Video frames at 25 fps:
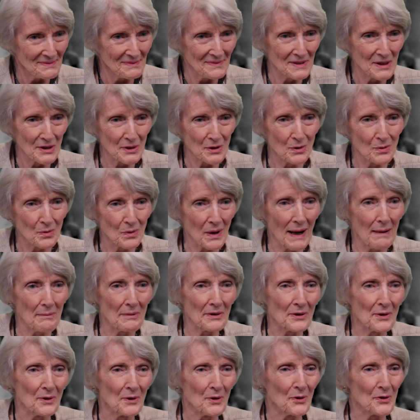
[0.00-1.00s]
little
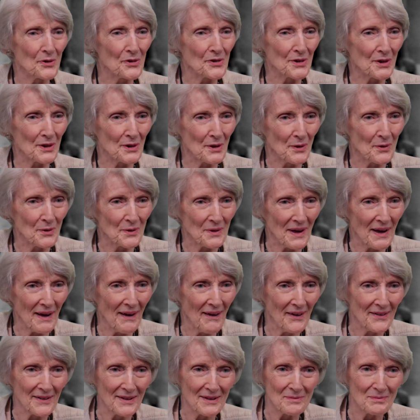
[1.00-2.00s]
rabbit holes to go
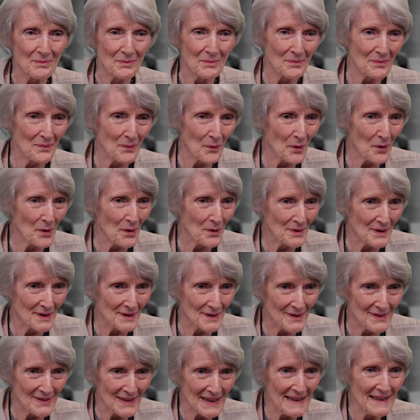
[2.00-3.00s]
down and more
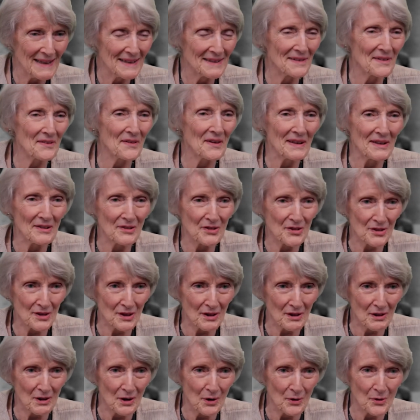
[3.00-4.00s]
little end things to
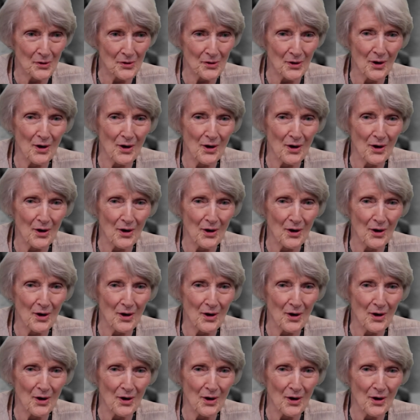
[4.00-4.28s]
close